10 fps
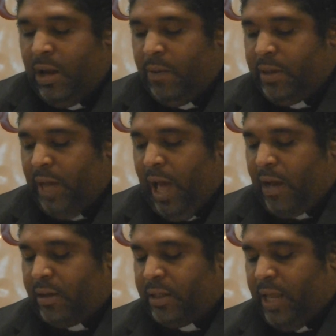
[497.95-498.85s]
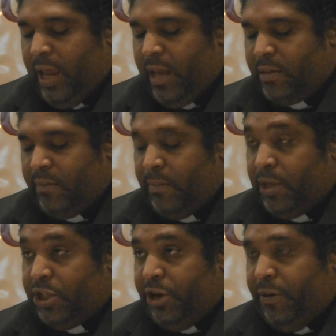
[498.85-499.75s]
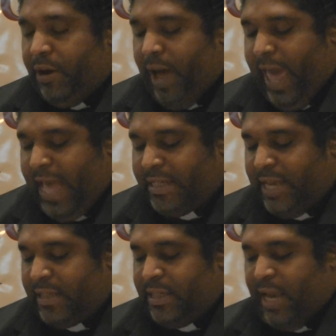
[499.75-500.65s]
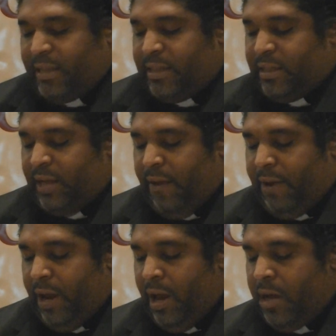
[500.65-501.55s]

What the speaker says: with darker skins of the material assets necessary